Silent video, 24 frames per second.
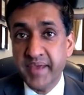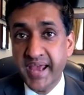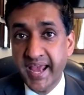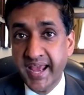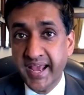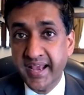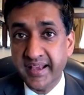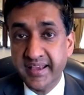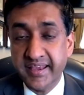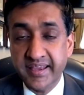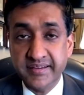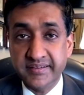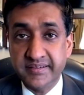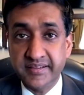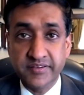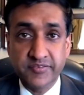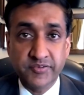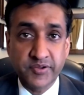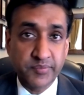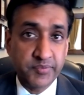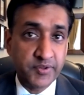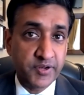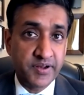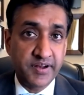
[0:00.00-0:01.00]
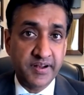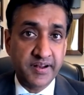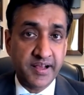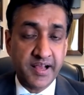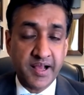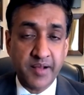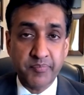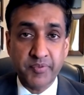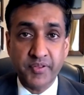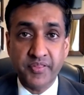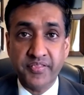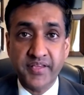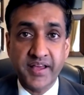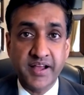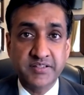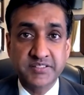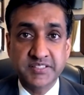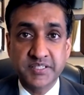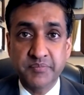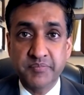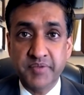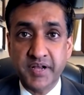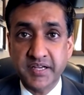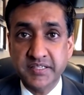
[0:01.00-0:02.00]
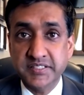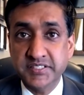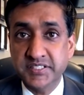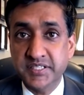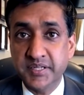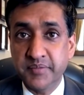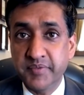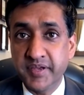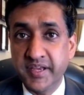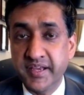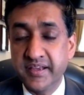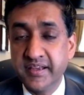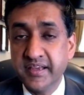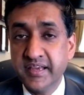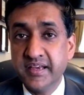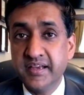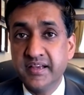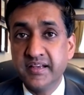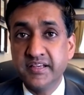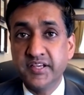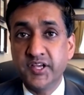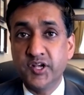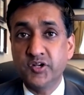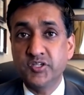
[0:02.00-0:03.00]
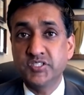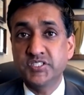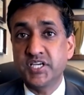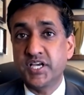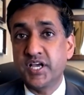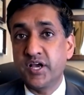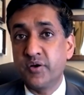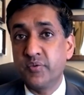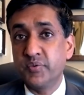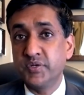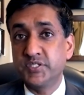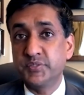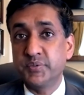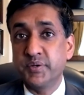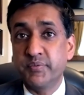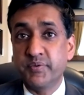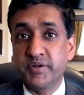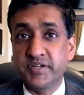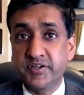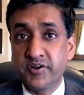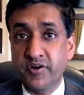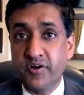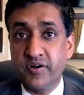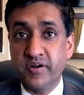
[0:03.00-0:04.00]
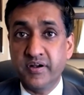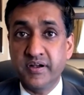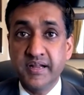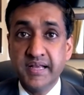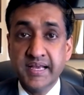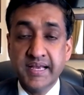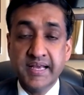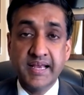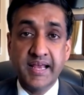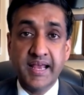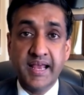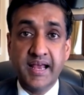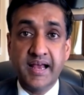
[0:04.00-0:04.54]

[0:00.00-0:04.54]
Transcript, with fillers: Bank had contributed a couple $1,000 to me years ago, which we returned.